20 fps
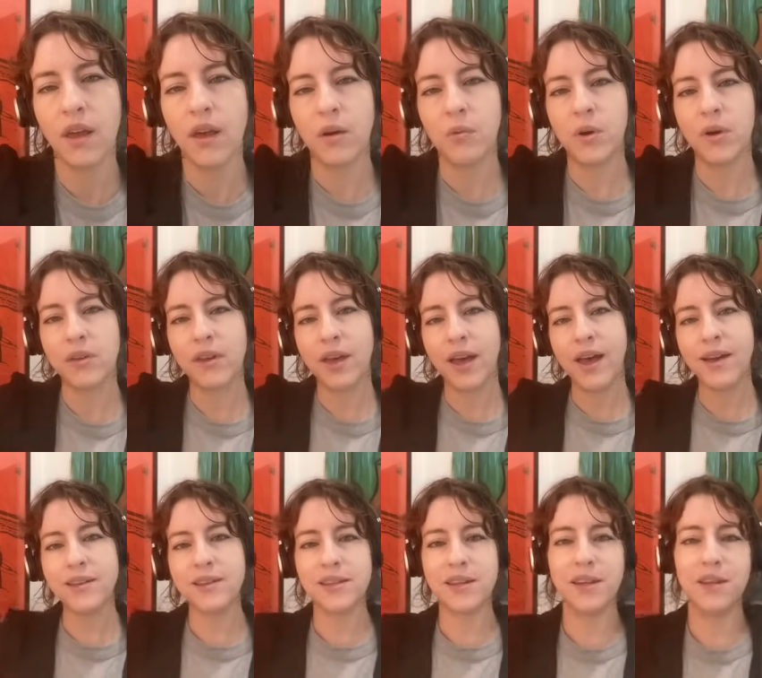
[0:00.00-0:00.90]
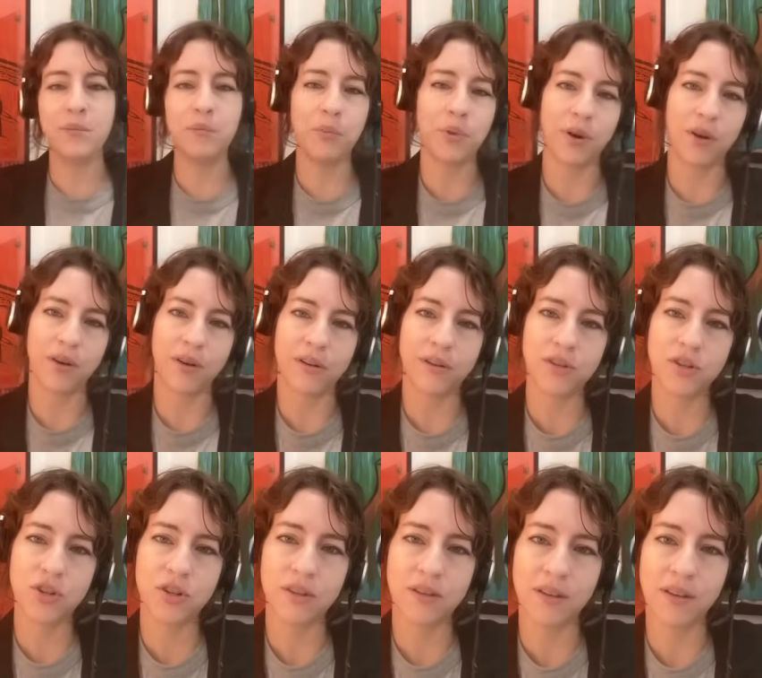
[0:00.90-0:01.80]
Well, Kat
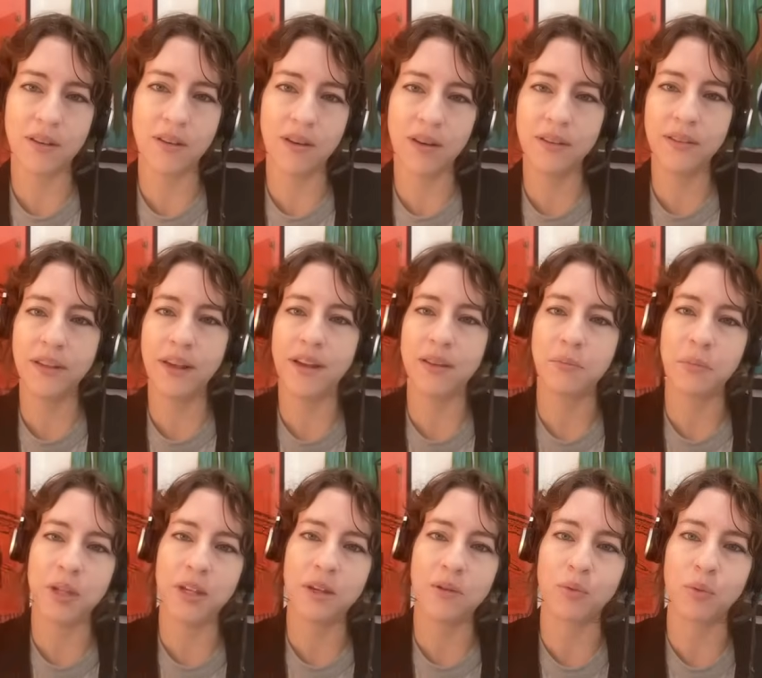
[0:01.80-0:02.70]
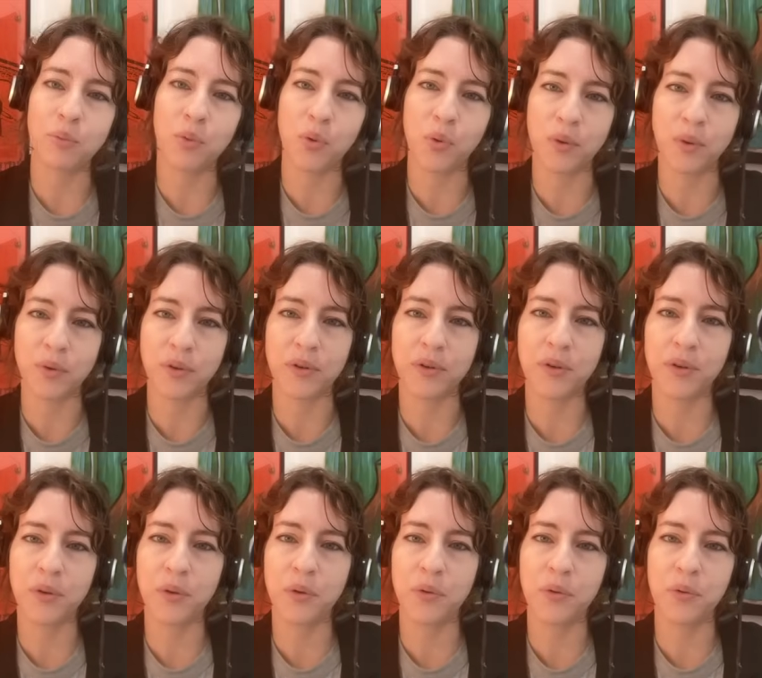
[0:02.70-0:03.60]
Tenbarge, the online media
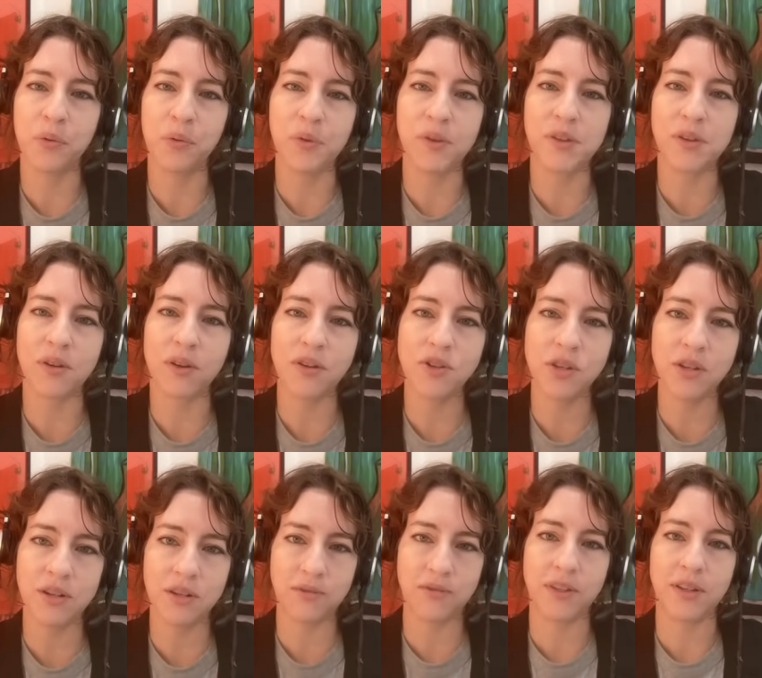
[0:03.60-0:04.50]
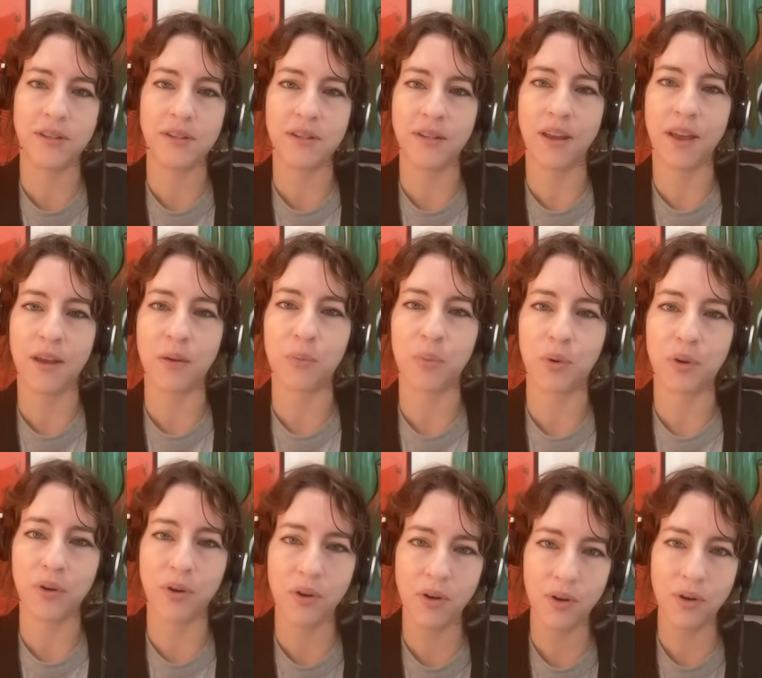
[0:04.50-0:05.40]
reporter who staunchly defended
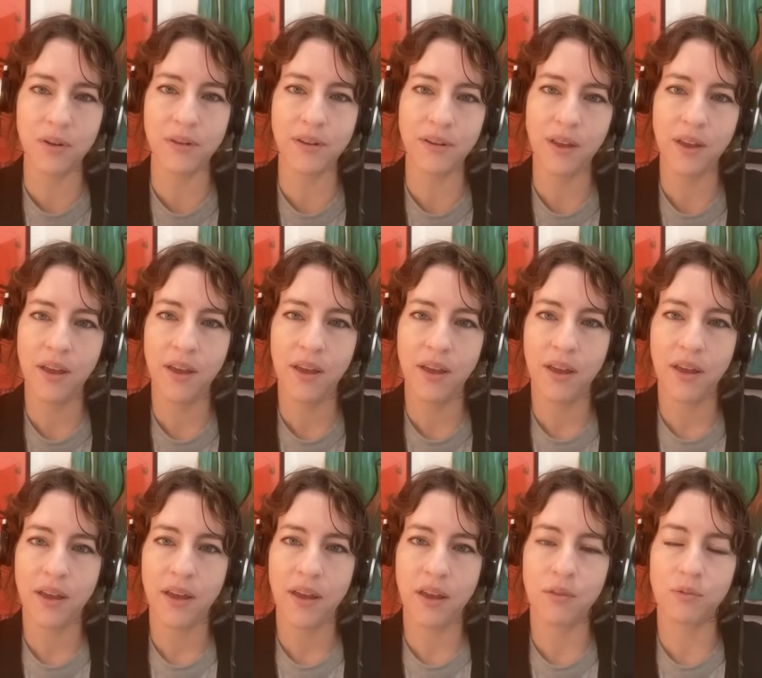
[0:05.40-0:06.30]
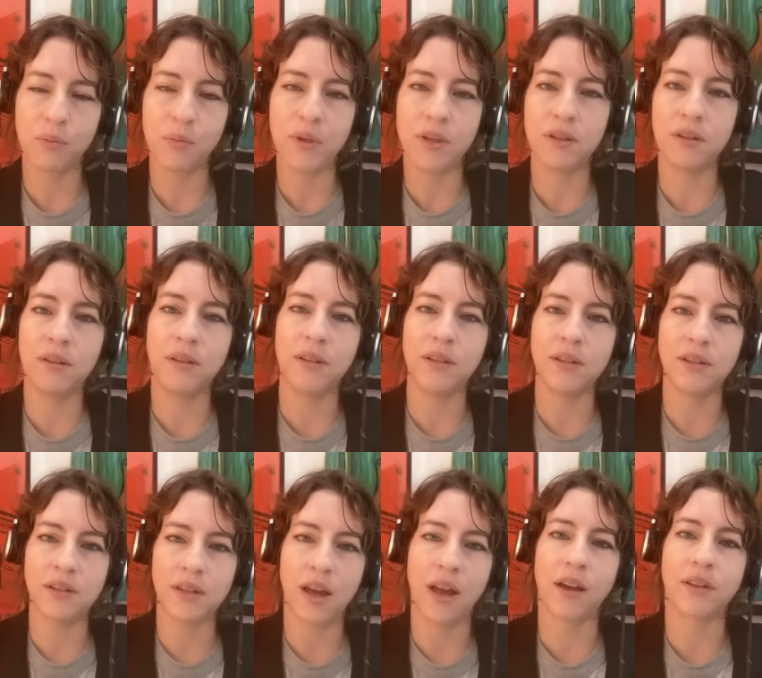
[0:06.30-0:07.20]
Amber Heard and repeatedly
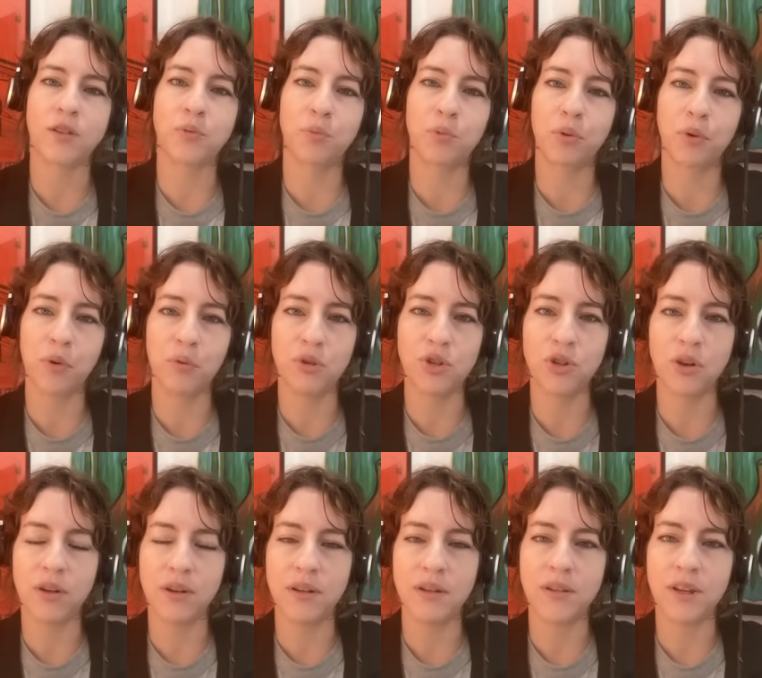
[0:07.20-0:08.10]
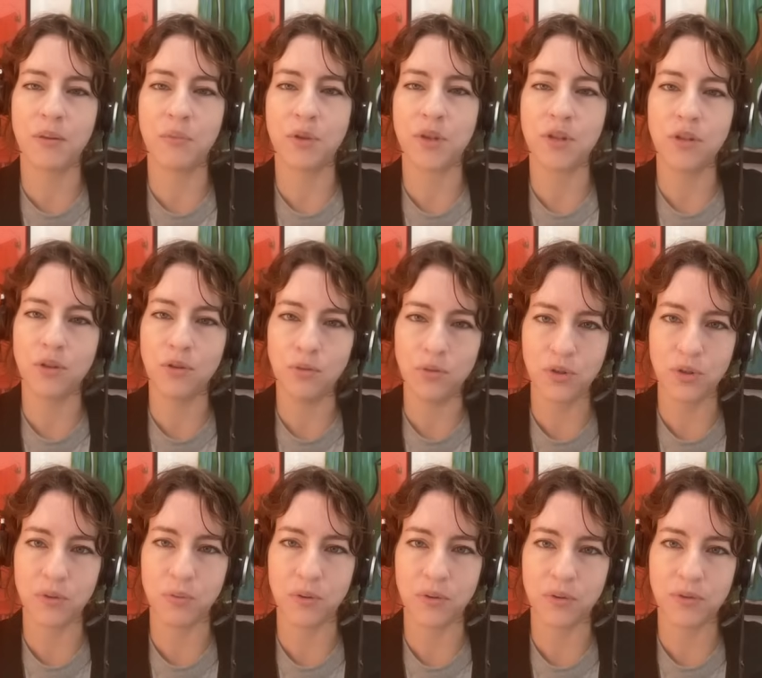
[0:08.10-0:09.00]
attacked pro Johnny Depp
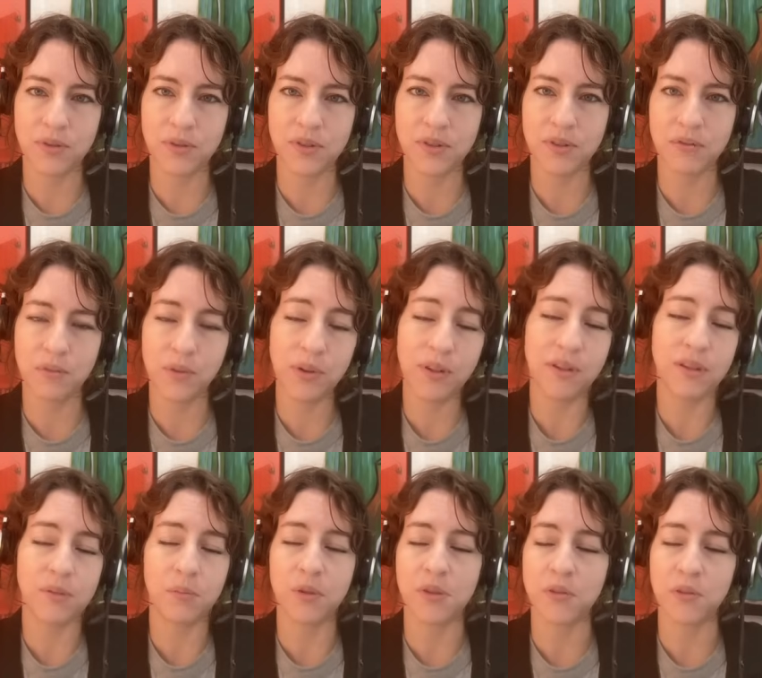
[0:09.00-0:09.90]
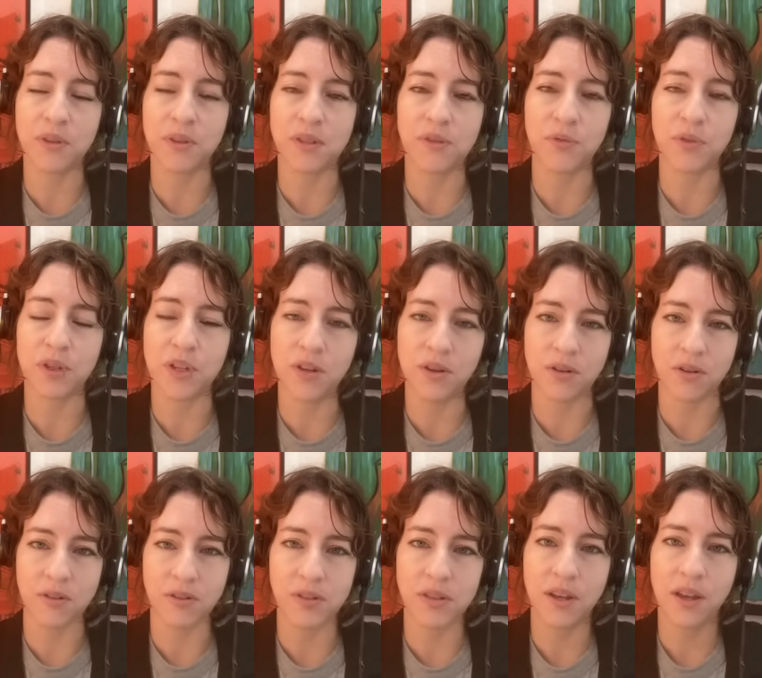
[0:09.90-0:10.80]
YouTubers, and really has been doing this for
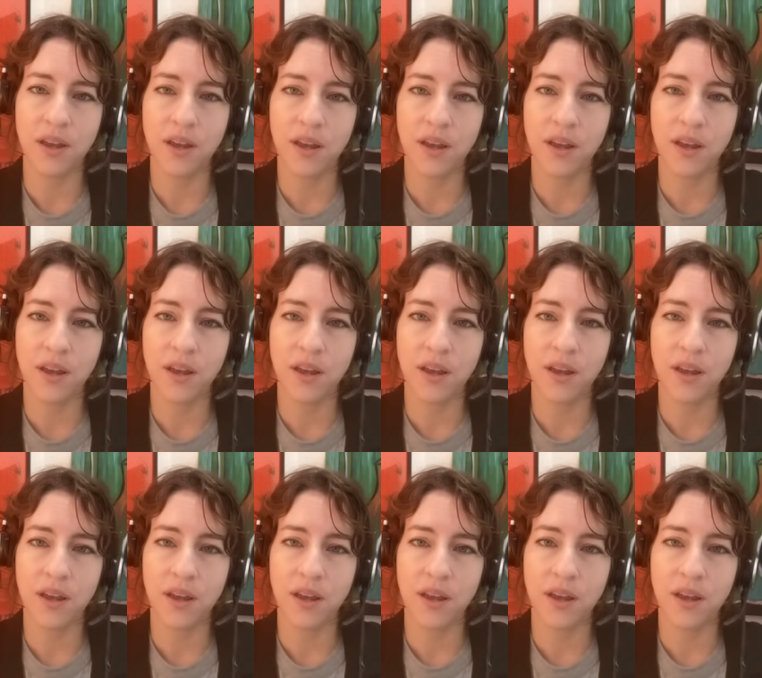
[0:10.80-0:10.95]
years,